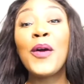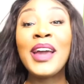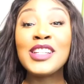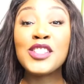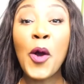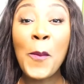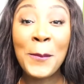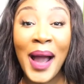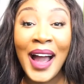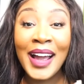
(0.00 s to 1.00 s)
okay so
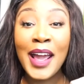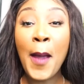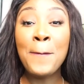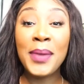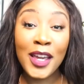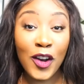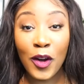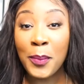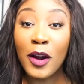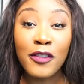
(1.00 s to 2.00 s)
my big
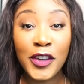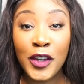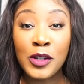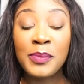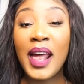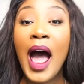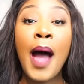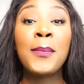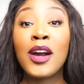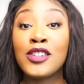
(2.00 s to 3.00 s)
girl perfume that
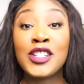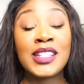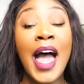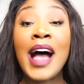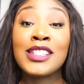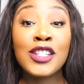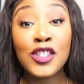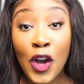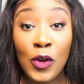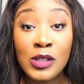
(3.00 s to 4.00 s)
I purchased as an
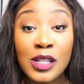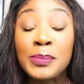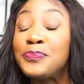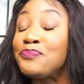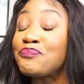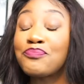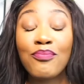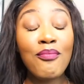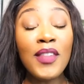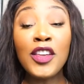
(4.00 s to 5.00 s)
adult
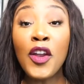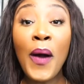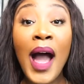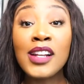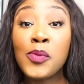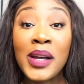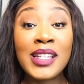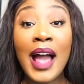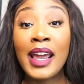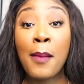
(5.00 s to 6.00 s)
you know, I had to wait
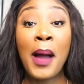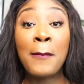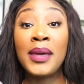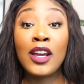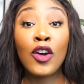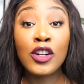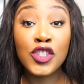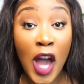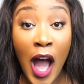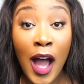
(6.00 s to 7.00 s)
till I got my big girl
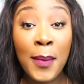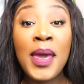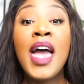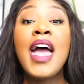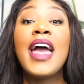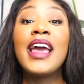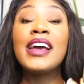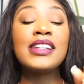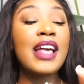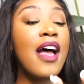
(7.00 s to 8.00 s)
job
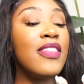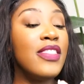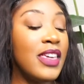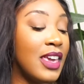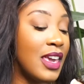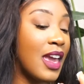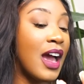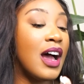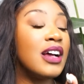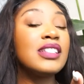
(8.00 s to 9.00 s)
is the
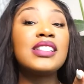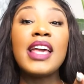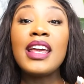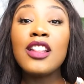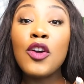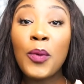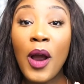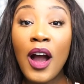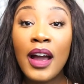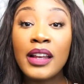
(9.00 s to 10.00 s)
Saint
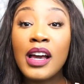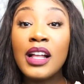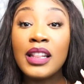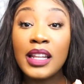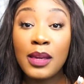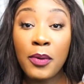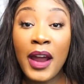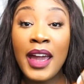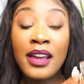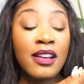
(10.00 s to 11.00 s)
Laurent
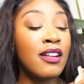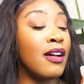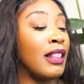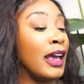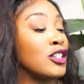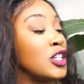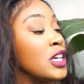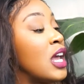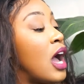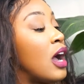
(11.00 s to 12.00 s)
Libre
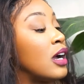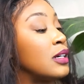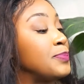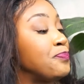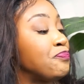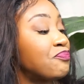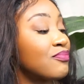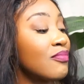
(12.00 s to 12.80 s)
collection. Um,